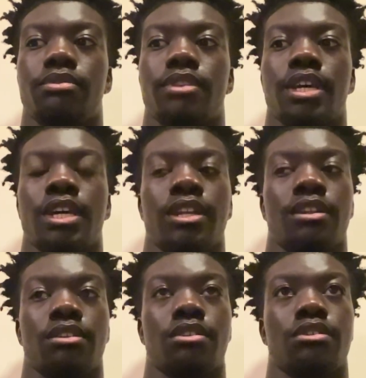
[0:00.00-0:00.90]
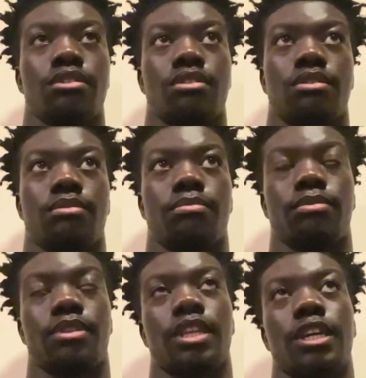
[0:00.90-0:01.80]
Then
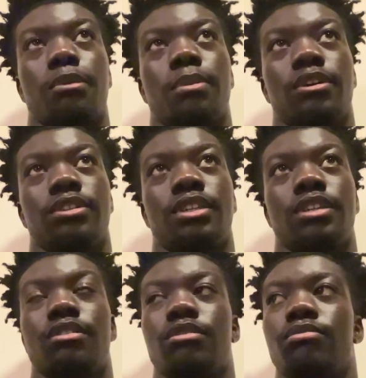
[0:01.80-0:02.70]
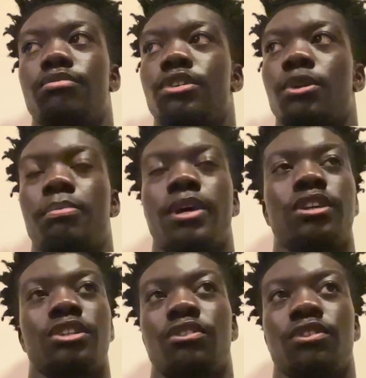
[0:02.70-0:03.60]
think about it, compare
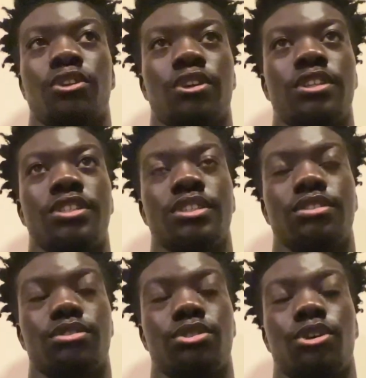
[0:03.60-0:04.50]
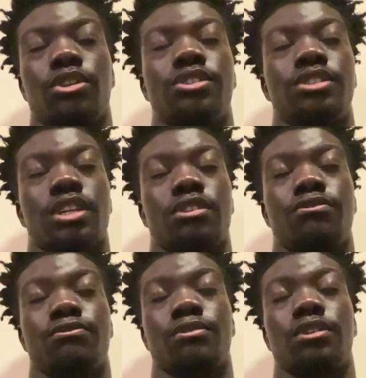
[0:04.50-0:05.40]
it to other knowledge that
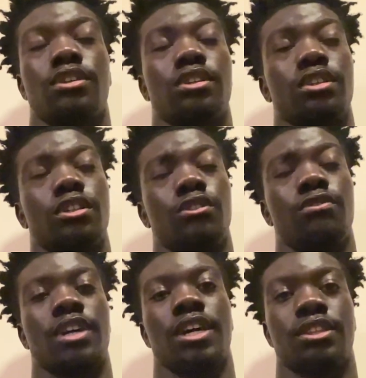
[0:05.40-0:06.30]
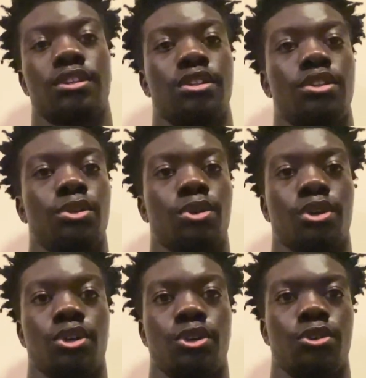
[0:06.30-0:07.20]
you've gathered, your
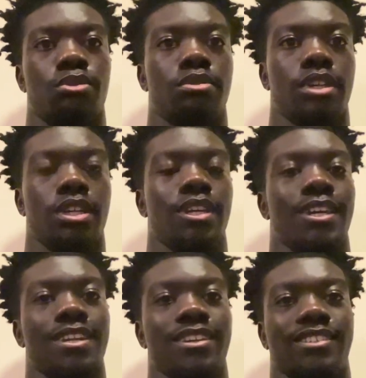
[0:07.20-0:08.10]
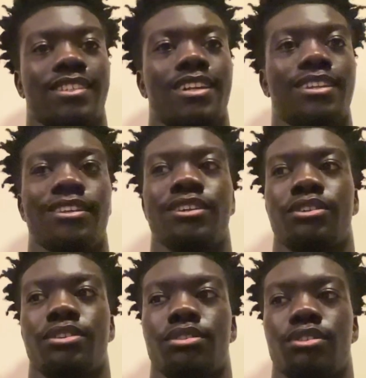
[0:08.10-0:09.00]
own understanding,
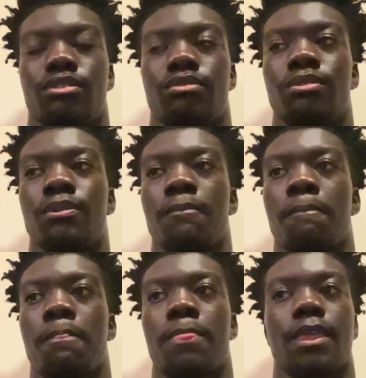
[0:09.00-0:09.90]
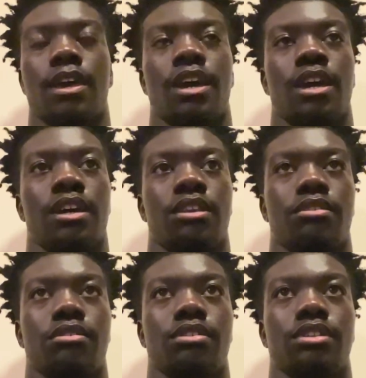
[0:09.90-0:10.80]
and
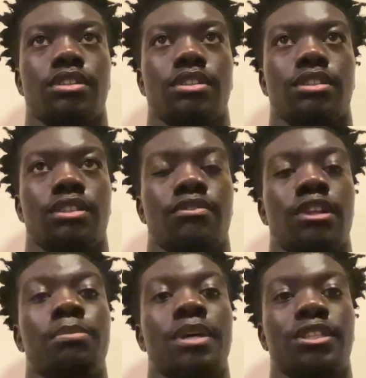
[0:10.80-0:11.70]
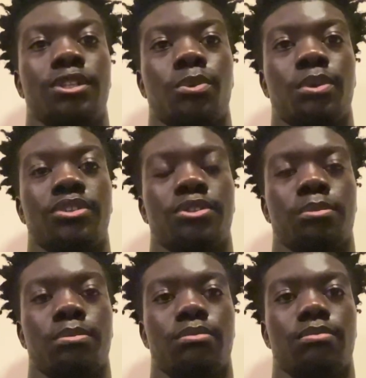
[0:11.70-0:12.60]
develop that into wisdom.